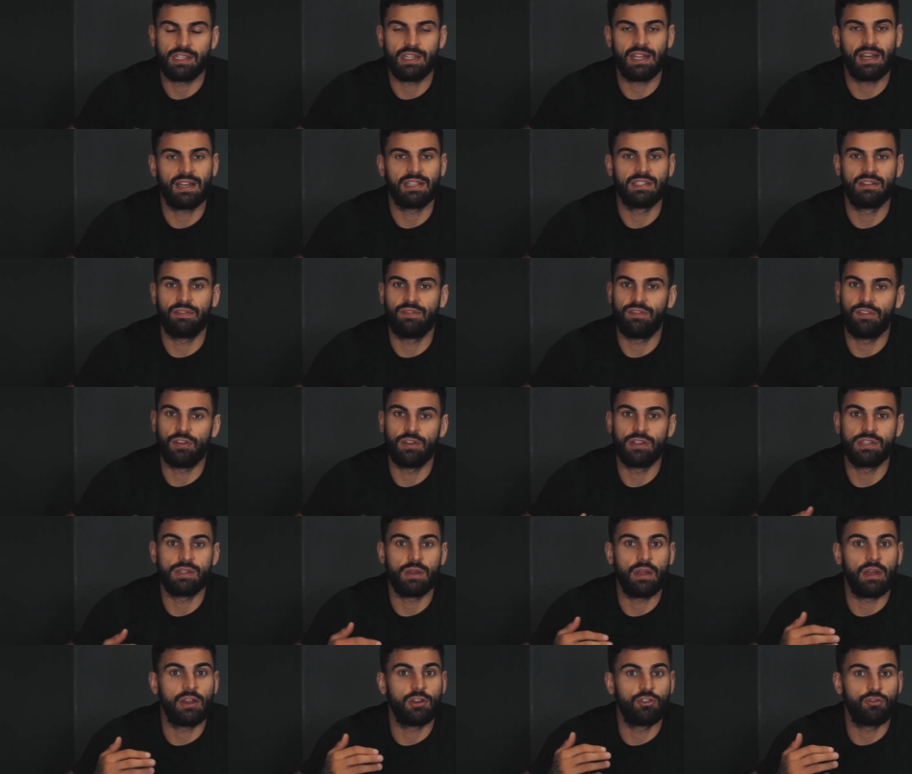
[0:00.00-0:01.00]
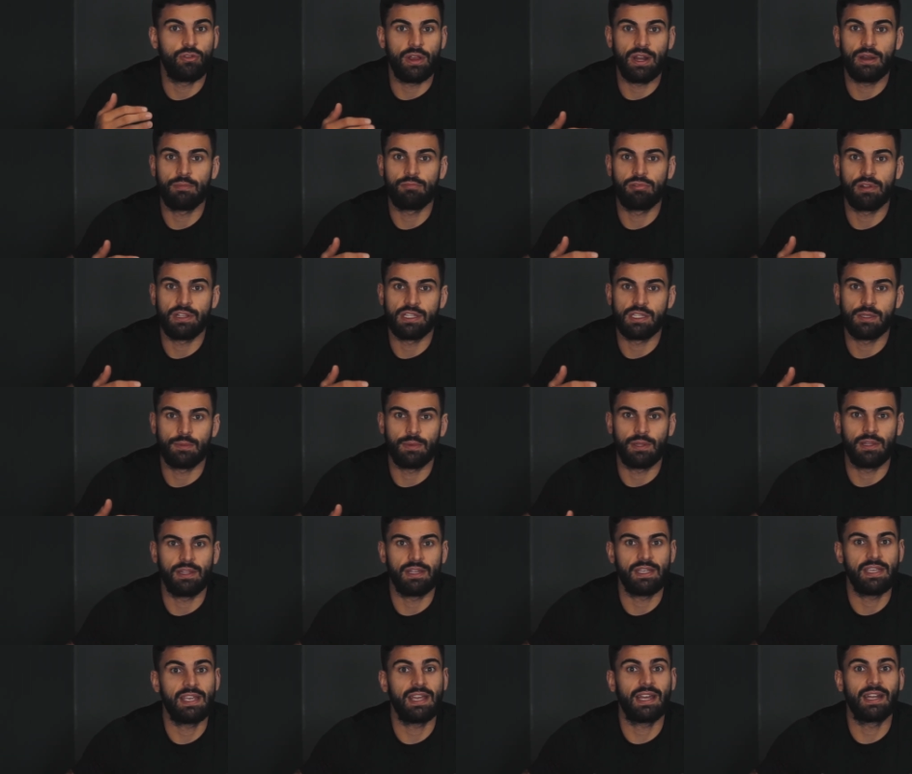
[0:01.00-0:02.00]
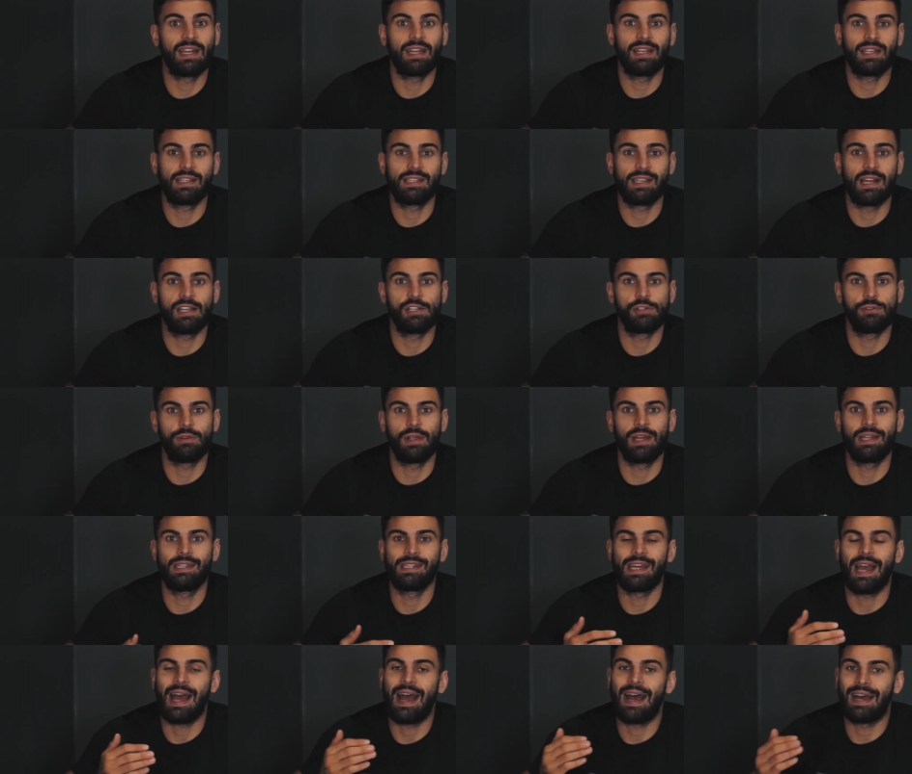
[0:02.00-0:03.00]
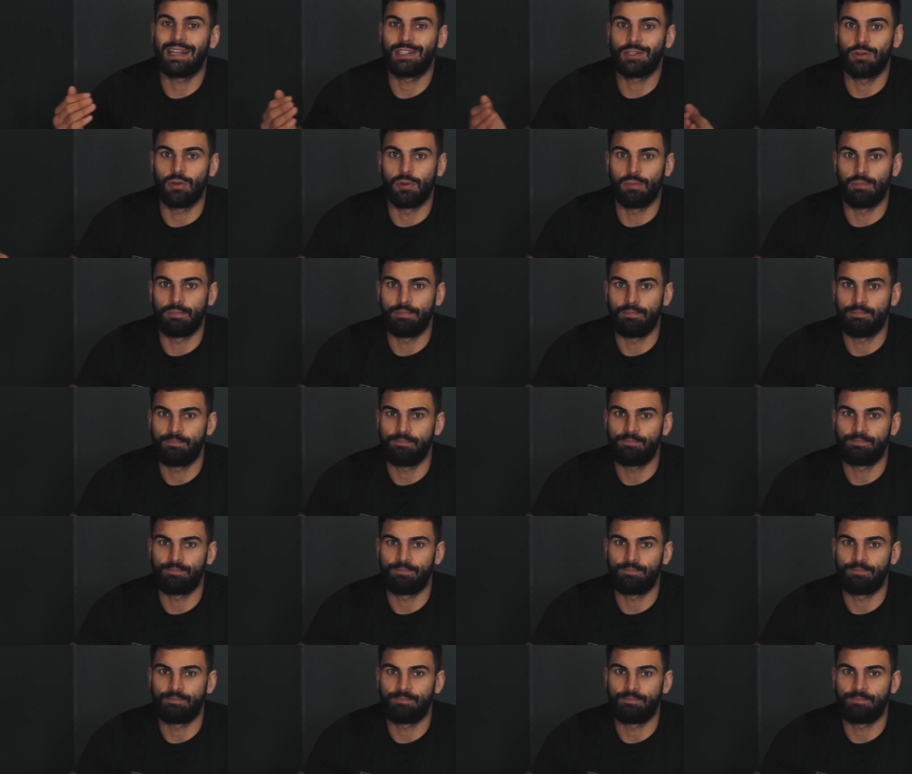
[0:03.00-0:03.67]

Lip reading: So that is the first training principle that you can exaggerate at home.